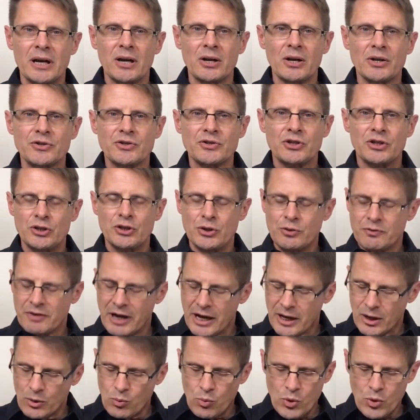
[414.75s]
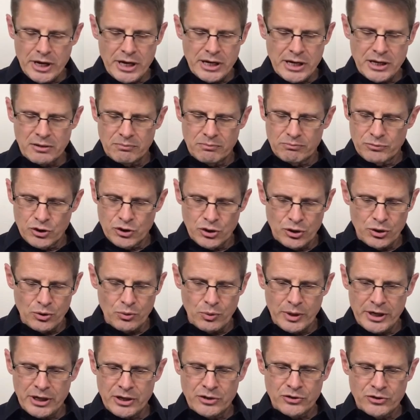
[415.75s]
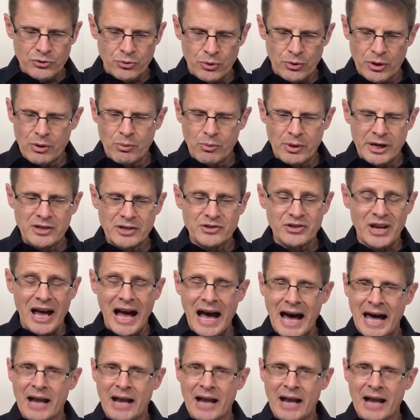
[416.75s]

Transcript: else and you've got a week, 2 weeks, 3 weeks,